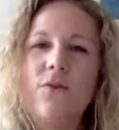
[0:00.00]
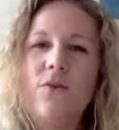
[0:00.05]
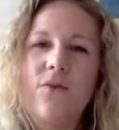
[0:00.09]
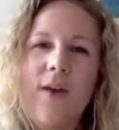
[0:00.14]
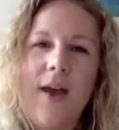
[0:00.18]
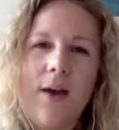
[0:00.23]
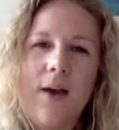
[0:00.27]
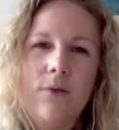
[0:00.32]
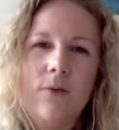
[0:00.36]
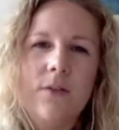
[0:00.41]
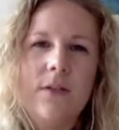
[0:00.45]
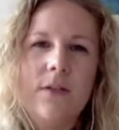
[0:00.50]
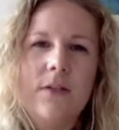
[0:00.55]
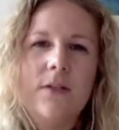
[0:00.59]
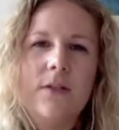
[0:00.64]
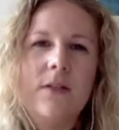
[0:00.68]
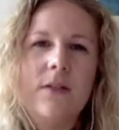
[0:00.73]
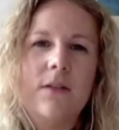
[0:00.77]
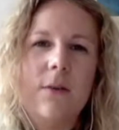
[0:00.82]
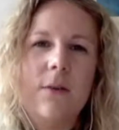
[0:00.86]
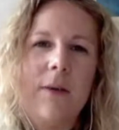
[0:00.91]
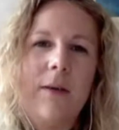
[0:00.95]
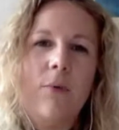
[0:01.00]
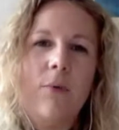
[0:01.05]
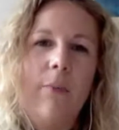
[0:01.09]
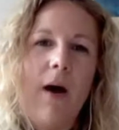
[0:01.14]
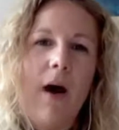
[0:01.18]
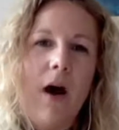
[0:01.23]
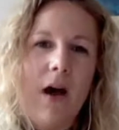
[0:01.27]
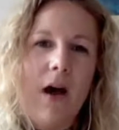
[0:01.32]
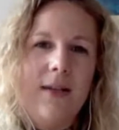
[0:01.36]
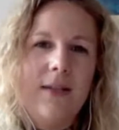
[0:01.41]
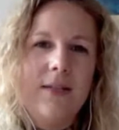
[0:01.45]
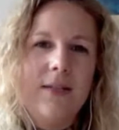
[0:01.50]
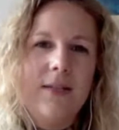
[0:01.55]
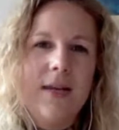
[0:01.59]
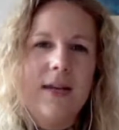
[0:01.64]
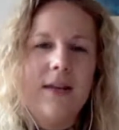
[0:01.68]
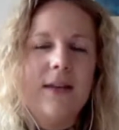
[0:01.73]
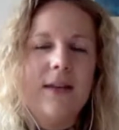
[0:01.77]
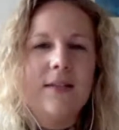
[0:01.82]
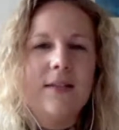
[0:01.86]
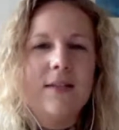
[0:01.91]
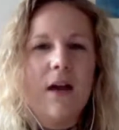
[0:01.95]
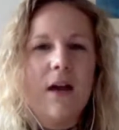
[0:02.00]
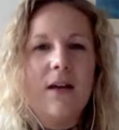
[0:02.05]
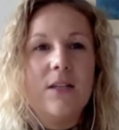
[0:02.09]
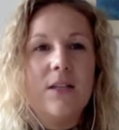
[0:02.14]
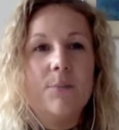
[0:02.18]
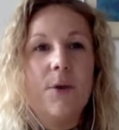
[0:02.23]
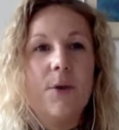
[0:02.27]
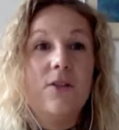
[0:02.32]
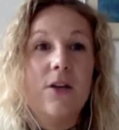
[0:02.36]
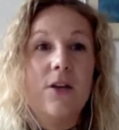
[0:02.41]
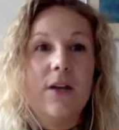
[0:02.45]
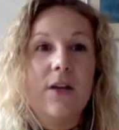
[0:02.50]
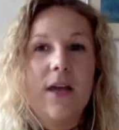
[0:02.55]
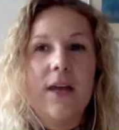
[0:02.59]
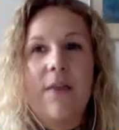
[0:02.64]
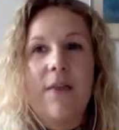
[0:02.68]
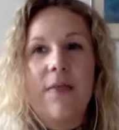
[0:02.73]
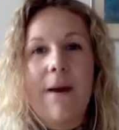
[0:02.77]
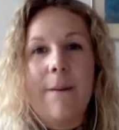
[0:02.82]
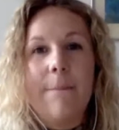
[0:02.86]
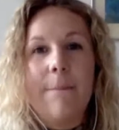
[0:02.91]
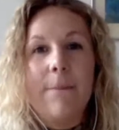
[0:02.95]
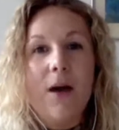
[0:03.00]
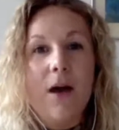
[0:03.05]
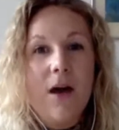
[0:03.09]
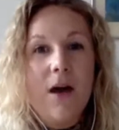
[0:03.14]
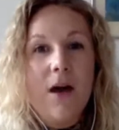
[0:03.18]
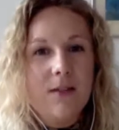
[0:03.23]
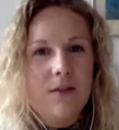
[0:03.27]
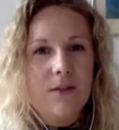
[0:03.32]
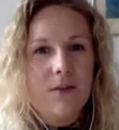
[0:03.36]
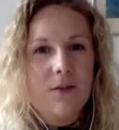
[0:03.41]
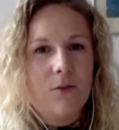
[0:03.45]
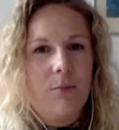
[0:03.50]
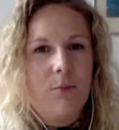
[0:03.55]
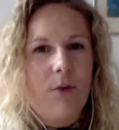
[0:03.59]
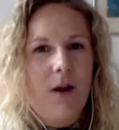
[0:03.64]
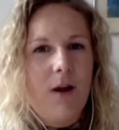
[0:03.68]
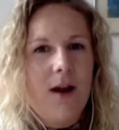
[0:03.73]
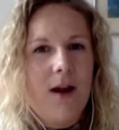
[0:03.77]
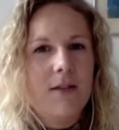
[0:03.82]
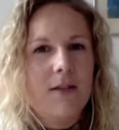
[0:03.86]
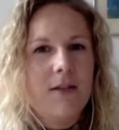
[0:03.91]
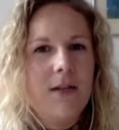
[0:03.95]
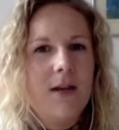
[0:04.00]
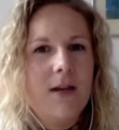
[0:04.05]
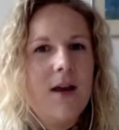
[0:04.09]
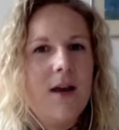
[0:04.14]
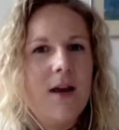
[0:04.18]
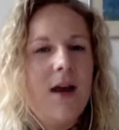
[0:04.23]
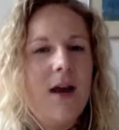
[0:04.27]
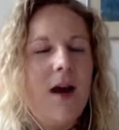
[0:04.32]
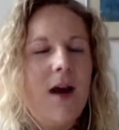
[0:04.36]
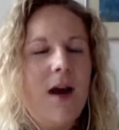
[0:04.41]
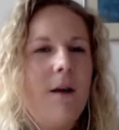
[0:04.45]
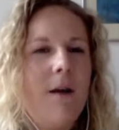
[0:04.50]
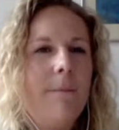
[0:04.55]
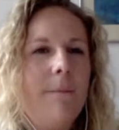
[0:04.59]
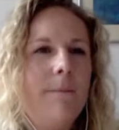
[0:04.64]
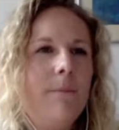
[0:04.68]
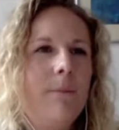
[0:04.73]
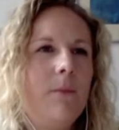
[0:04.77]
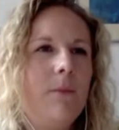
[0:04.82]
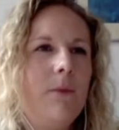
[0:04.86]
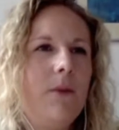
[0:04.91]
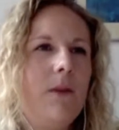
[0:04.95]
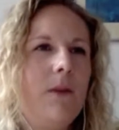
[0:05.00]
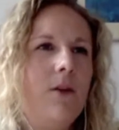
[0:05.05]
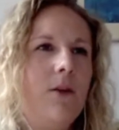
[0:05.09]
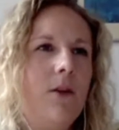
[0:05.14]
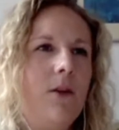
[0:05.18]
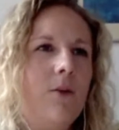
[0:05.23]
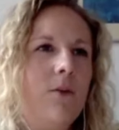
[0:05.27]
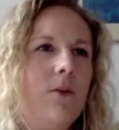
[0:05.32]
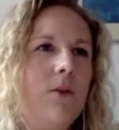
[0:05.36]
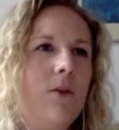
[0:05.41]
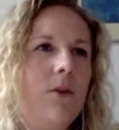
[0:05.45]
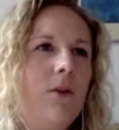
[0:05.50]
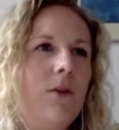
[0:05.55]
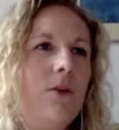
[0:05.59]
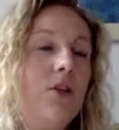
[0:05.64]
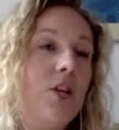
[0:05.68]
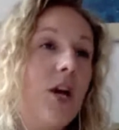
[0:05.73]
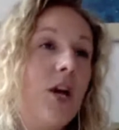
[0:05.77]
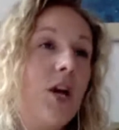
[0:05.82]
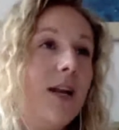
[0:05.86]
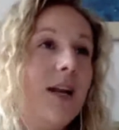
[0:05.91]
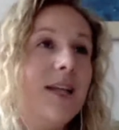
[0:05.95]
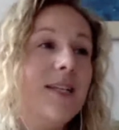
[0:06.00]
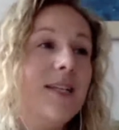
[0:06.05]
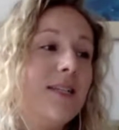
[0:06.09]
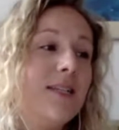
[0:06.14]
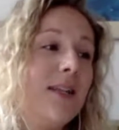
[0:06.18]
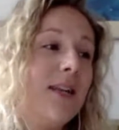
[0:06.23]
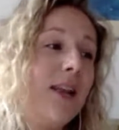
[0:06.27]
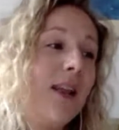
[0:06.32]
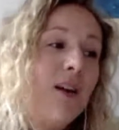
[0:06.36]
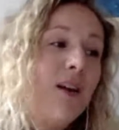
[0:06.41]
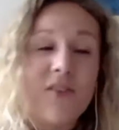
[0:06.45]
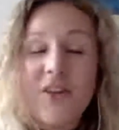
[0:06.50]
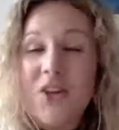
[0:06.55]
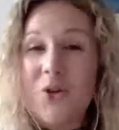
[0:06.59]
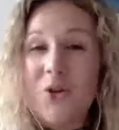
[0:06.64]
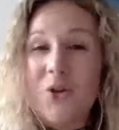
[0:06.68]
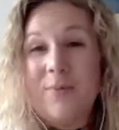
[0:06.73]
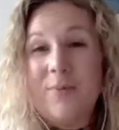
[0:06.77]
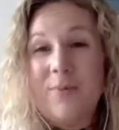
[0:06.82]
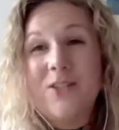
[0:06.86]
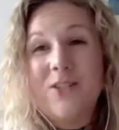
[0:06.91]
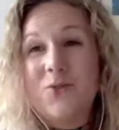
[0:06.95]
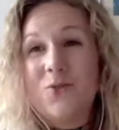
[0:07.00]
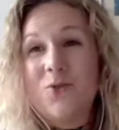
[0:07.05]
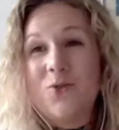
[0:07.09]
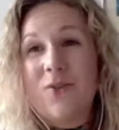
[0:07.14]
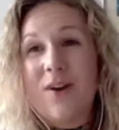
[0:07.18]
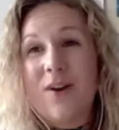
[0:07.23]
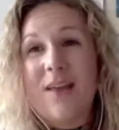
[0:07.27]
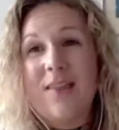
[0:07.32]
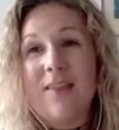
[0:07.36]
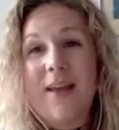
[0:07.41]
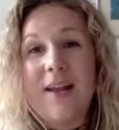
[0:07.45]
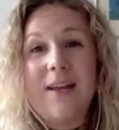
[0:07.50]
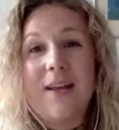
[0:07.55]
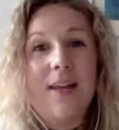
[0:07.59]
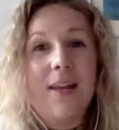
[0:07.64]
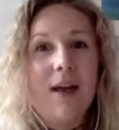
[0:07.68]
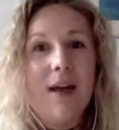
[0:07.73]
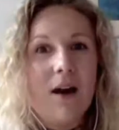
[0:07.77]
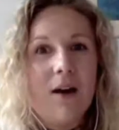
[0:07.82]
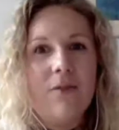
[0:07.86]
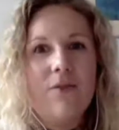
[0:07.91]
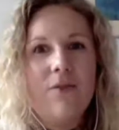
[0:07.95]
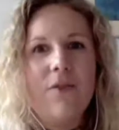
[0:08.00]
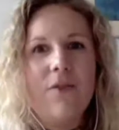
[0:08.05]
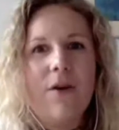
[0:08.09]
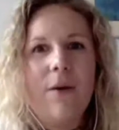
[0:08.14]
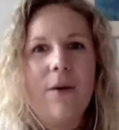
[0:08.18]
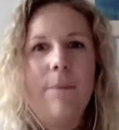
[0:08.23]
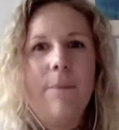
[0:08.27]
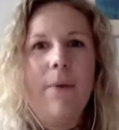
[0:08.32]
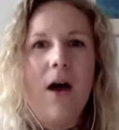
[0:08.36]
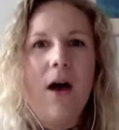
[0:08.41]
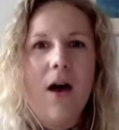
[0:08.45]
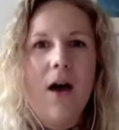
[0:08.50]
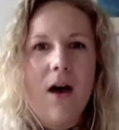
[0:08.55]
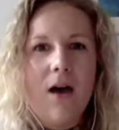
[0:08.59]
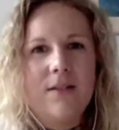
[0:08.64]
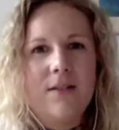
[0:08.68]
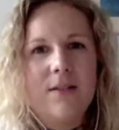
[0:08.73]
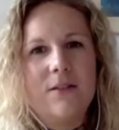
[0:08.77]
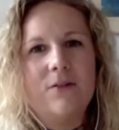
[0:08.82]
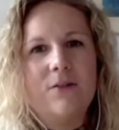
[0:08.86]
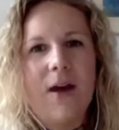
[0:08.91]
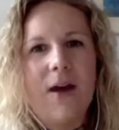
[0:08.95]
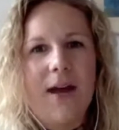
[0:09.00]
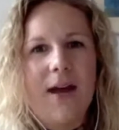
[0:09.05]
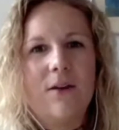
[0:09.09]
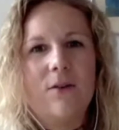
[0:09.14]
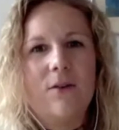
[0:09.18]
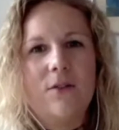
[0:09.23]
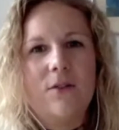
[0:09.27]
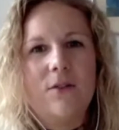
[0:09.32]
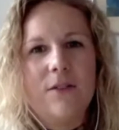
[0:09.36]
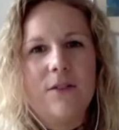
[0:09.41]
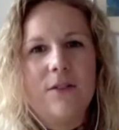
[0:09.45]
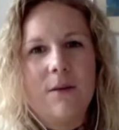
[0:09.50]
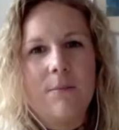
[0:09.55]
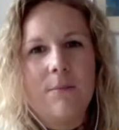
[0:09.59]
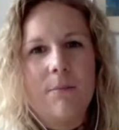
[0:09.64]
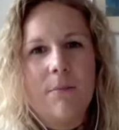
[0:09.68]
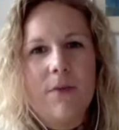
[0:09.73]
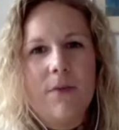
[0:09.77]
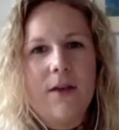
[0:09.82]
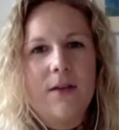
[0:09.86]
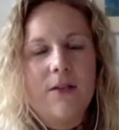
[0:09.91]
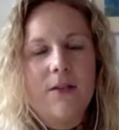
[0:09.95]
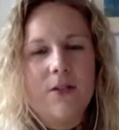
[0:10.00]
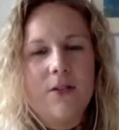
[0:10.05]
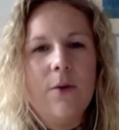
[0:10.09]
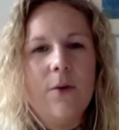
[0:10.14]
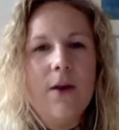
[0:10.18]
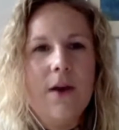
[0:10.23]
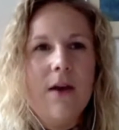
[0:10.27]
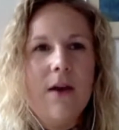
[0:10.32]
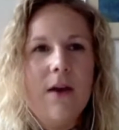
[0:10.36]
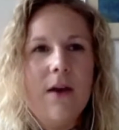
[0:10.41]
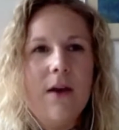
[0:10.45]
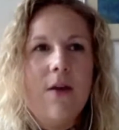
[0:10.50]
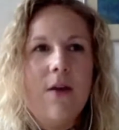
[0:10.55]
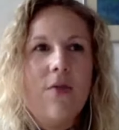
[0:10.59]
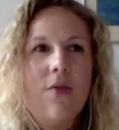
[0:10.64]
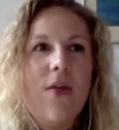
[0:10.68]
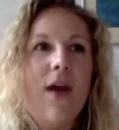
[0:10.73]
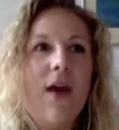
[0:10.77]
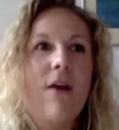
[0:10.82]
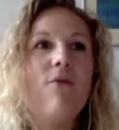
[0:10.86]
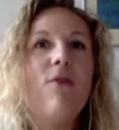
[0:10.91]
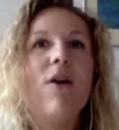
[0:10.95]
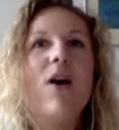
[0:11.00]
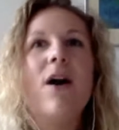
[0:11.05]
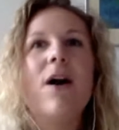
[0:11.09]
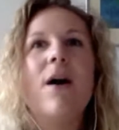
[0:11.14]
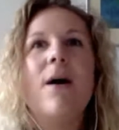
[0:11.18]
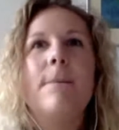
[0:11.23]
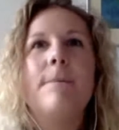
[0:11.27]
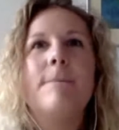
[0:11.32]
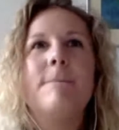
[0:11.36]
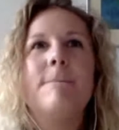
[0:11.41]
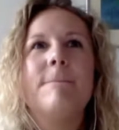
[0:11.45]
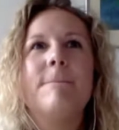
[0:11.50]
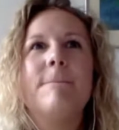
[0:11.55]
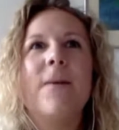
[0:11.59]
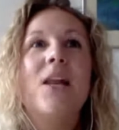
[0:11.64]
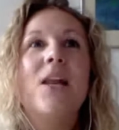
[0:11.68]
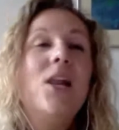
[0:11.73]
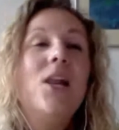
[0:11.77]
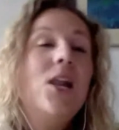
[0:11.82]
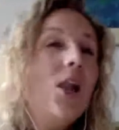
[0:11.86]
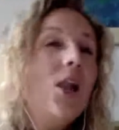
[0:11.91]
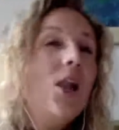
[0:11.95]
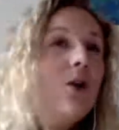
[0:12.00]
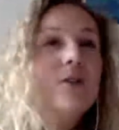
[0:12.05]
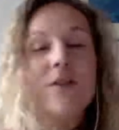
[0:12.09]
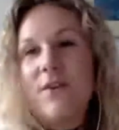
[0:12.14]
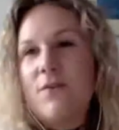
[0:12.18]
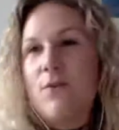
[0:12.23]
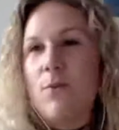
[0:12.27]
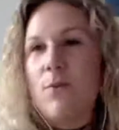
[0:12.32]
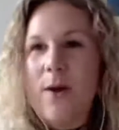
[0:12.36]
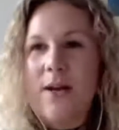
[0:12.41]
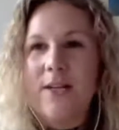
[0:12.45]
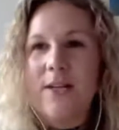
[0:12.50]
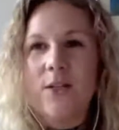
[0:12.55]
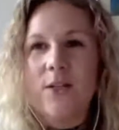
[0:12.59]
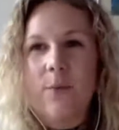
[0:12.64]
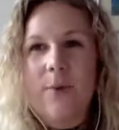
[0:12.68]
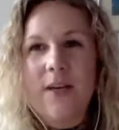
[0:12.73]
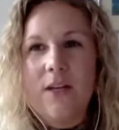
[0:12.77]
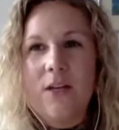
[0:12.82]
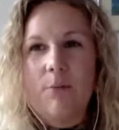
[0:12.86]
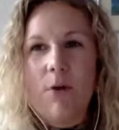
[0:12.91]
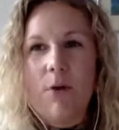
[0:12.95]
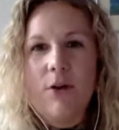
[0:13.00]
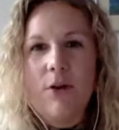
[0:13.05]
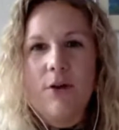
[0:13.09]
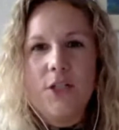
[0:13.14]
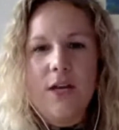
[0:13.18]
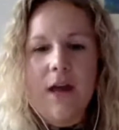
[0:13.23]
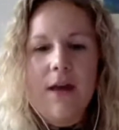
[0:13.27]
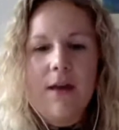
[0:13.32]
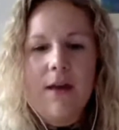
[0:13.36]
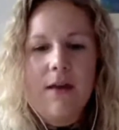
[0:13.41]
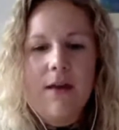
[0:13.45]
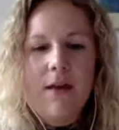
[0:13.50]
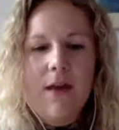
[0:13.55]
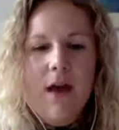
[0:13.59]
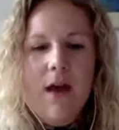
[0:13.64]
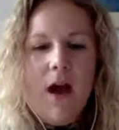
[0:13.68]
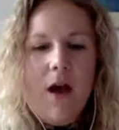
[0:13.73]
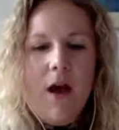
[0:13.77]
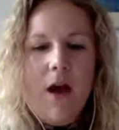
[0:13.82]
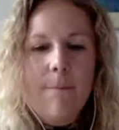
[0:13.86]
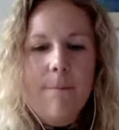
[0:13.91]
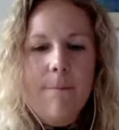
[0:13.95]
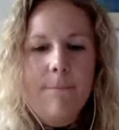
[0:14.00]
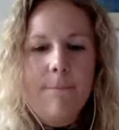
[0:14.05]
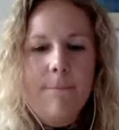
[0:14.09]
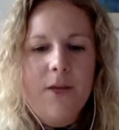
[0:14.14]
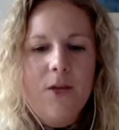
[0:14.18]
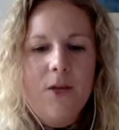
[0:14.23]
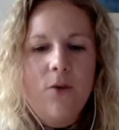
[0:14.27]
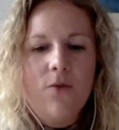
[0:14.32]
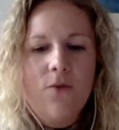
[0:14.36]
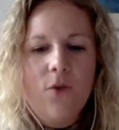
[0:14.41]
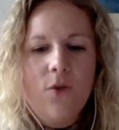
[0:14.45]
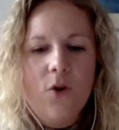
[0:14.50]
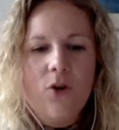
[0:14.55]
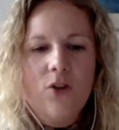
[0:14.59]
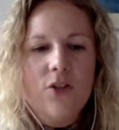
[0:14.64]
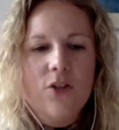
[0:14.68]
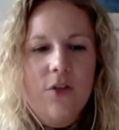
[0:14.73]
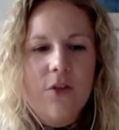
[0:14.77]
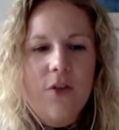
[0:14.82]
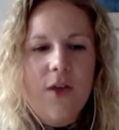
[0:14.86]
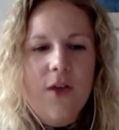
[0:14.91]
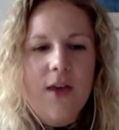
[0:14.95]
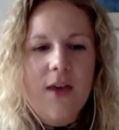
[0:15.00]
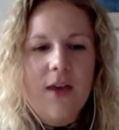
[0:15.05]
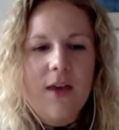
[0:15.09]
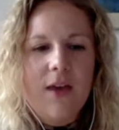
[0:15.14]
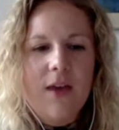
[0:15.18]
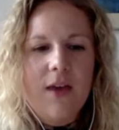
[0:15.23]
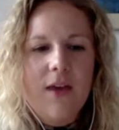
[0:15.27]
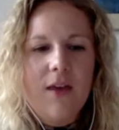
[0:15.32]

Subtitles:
founders and the people behind it. And it's, I suppose, looking at that personal brand. Journalists love a human story. They love a personal angle to something. So there are loads of different ways that we can approach it. But you've got to think,